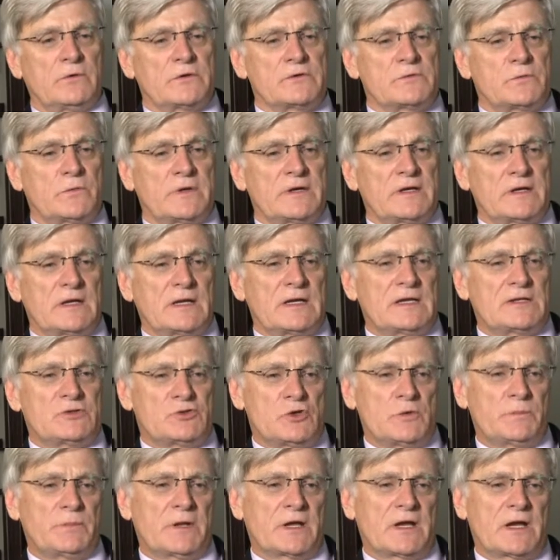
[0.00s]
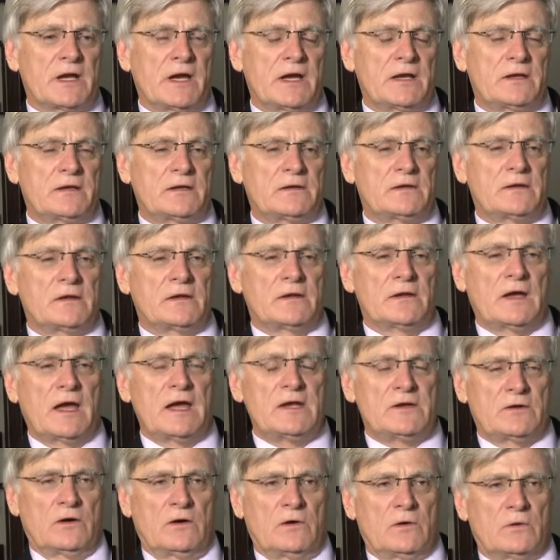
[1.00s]
was we duplicated
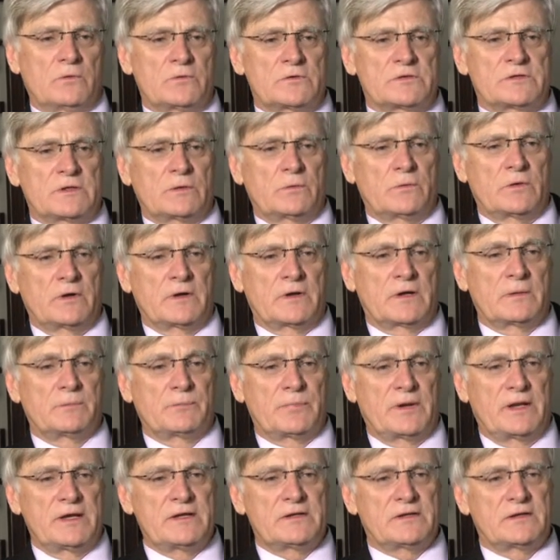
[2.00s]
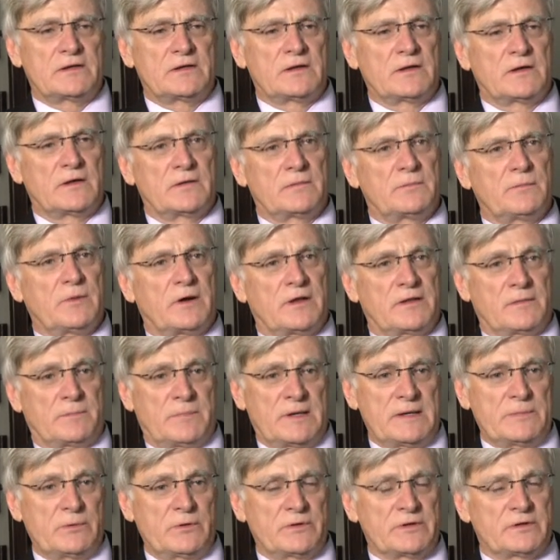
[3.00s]
8 holes that were completed by the
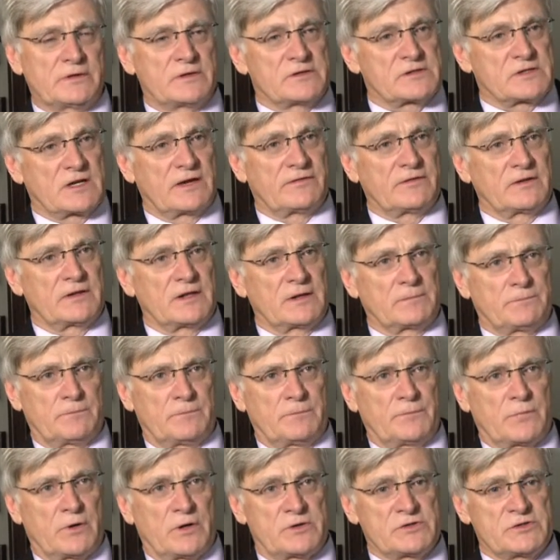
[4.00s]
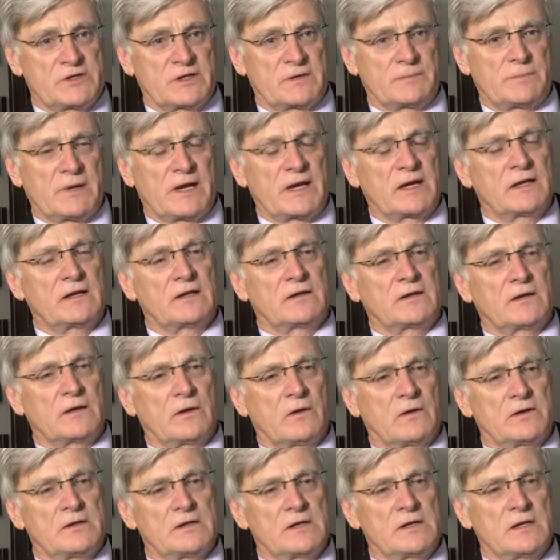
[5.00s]
people that discovered the project back in the
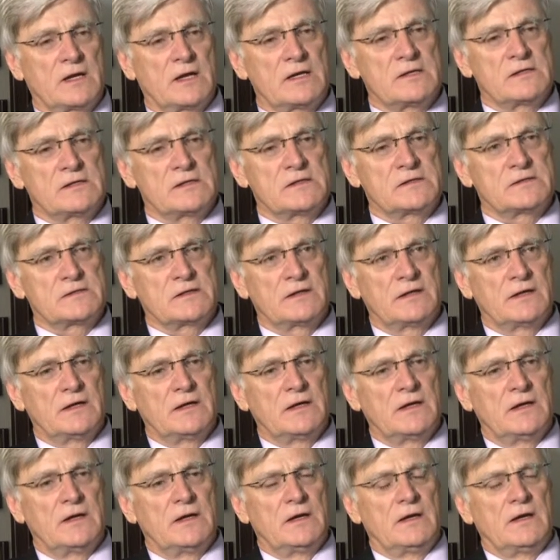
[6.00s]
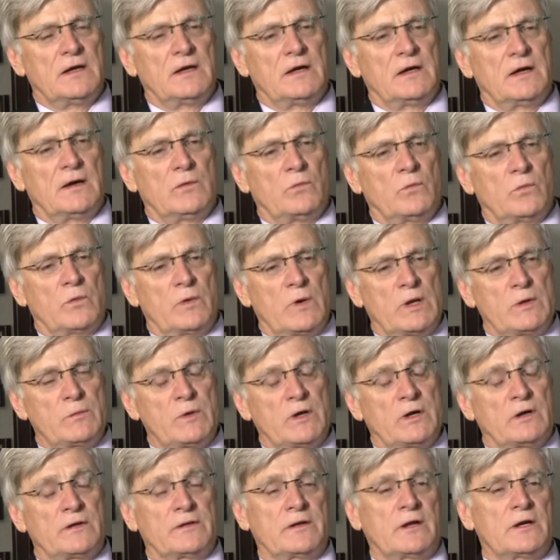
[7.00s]
1980s. When
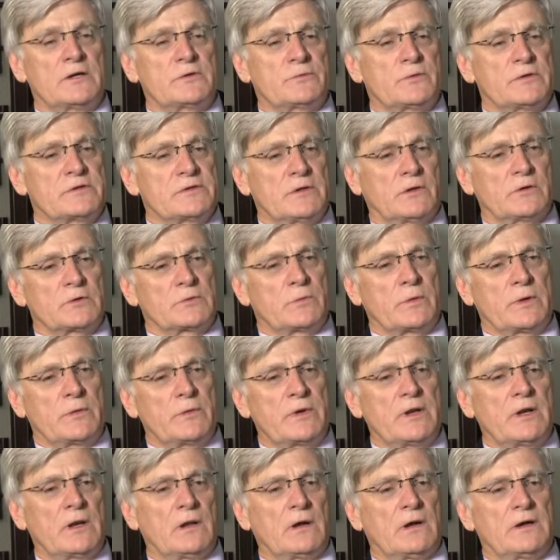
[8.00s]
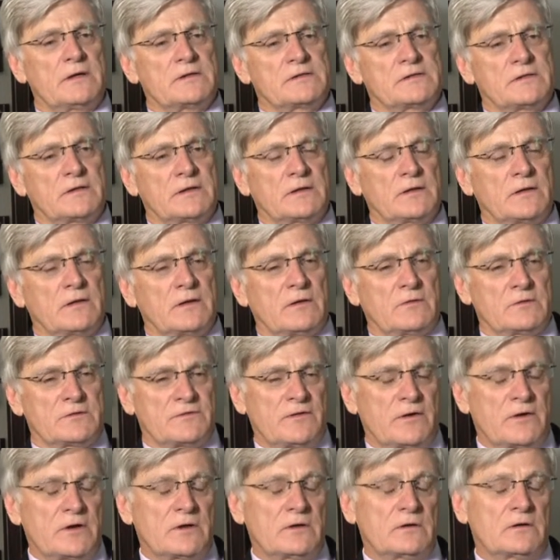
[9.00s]
we got those results, we realised that there was
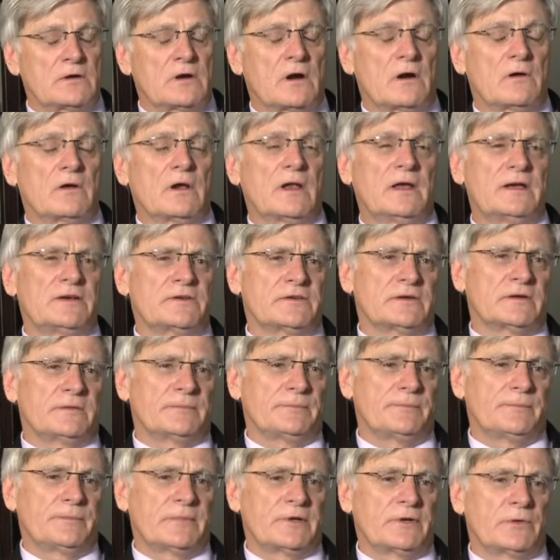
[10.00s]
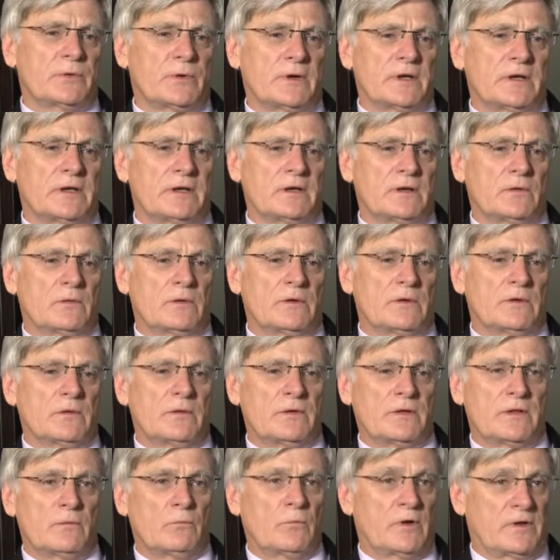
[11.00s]
very good correlation between
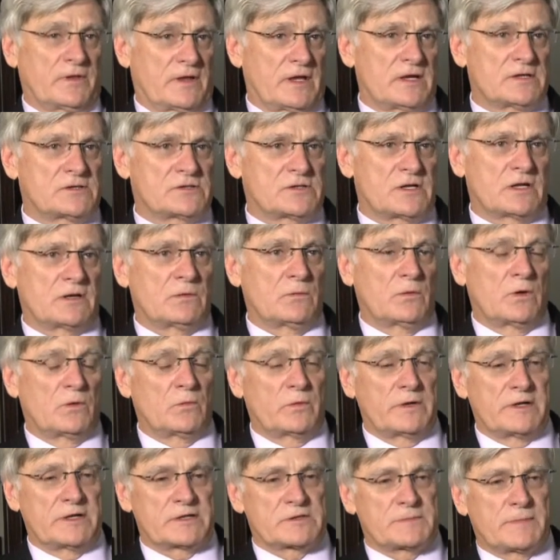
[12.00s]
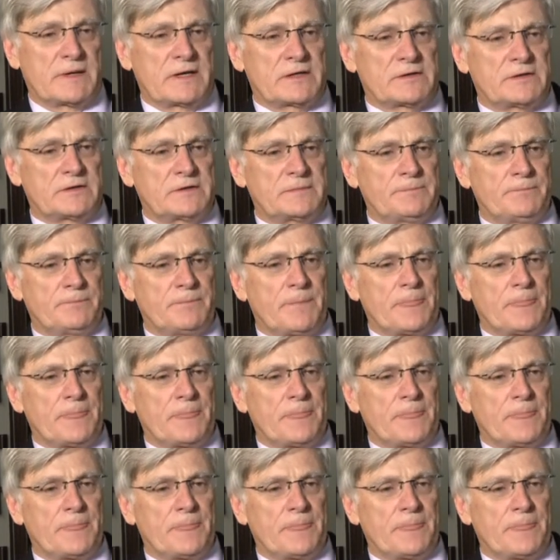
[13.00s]
what they said and what we expected.